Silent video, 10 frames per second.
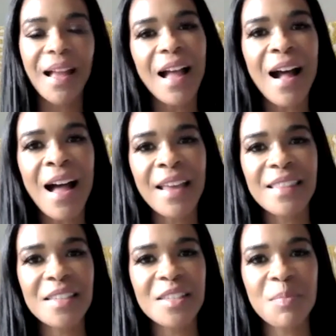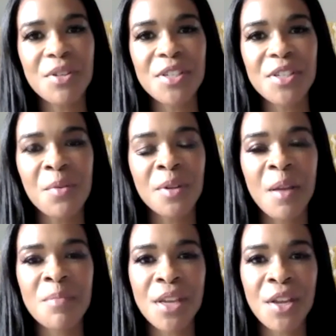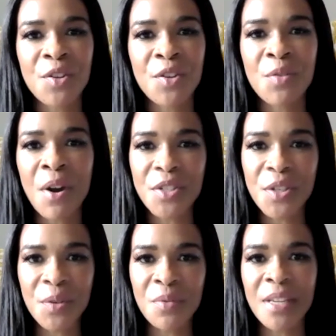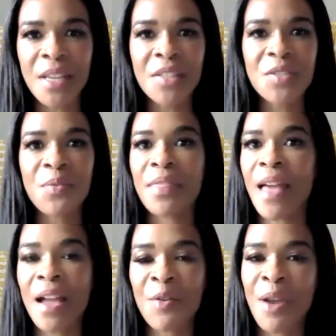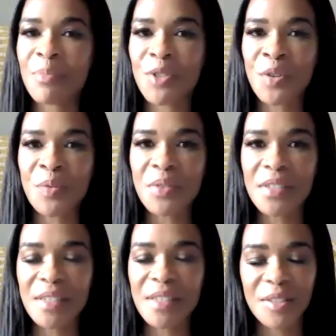Hi, this is Michelle Williams, and you are tuned in to That Grape Juice.